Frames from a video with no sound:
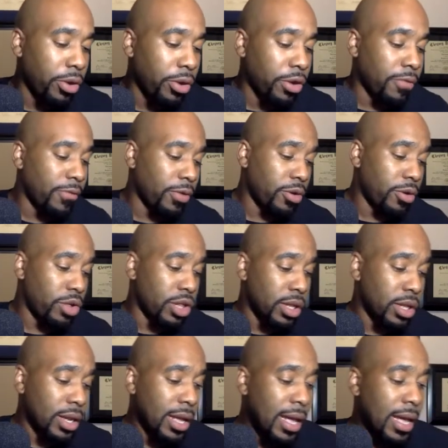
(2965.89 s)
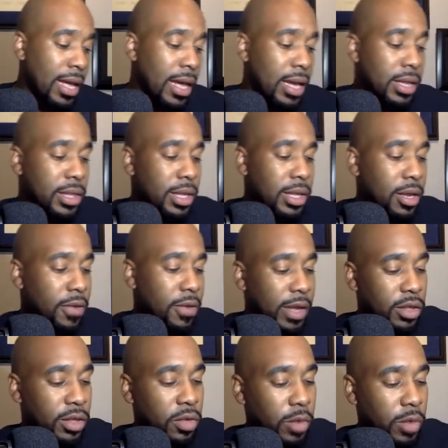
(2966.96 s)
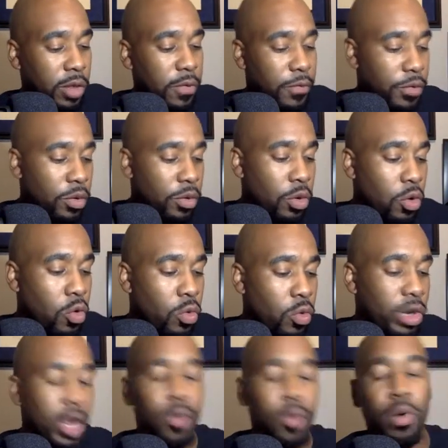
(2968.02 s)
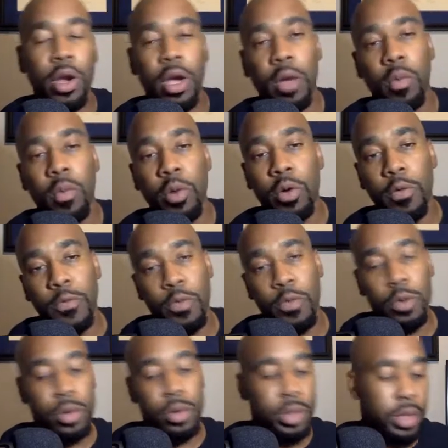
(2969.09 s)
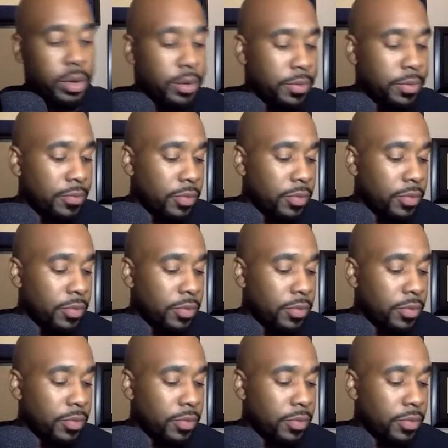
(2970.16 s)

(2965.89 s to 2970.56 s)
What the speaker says: conversion instead of like the regular field goal when they were up 104-0. All